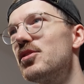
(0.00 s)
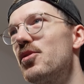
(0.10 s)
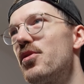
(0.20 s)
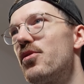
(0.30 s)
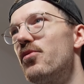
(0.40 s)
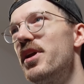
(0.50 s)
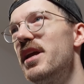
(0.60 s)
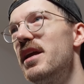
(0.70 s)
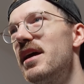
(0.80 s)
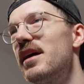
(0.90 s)
So
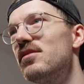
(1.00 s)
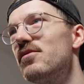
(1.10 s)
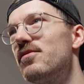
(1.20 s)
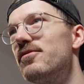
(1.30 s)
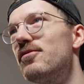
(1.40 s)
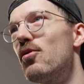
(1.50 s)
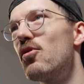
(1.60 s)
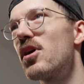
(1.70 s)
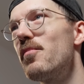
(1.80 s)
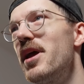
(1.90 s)
3 and
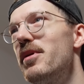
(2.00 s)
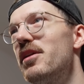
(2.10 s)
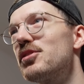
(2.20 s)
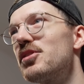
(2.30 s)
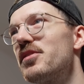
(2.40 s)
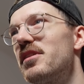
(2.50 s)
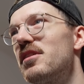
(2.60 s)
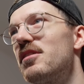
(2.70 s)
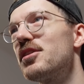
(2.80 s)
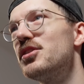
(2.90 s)
4 maybe result in
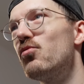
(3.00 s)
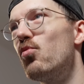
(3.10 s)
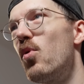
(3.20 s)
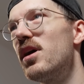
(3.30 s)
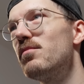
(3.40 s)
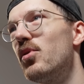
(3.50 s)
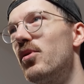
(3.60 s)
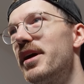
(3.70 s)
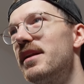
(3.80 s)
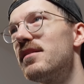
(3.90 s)
a deduction of 1
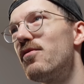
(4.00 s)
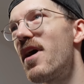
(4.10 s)
point.